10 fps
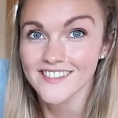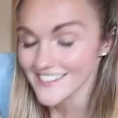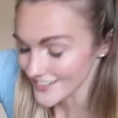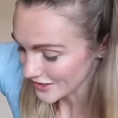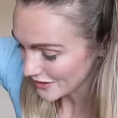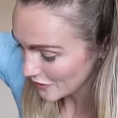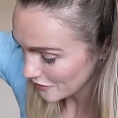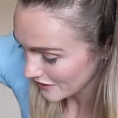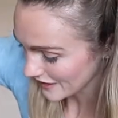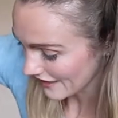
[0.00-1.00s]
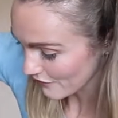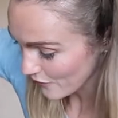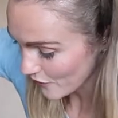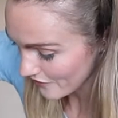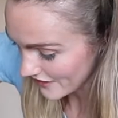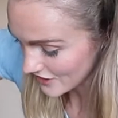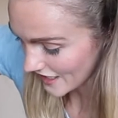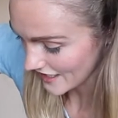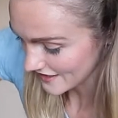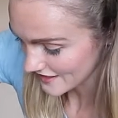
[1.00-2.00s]
So hopefully we can get 4 fish
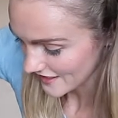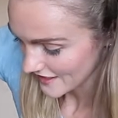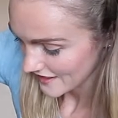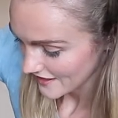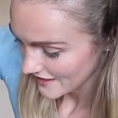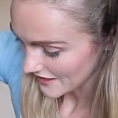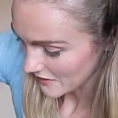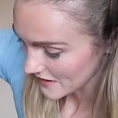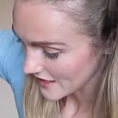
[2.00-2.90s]
cakes out of